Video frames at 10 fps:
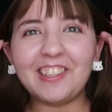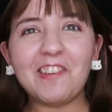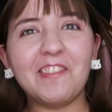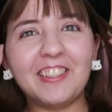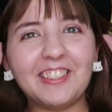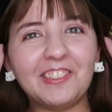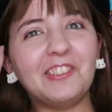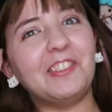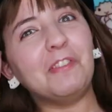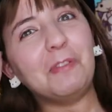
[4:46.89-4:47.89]
So
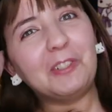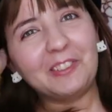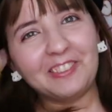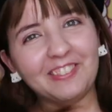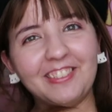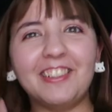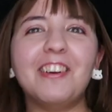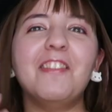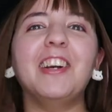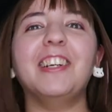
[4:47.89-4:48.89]
adorable.
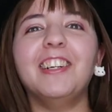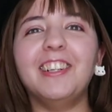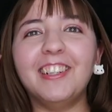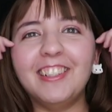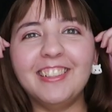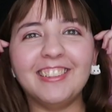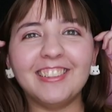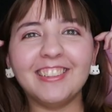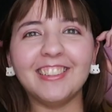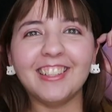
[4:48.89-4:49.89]
Oh my god.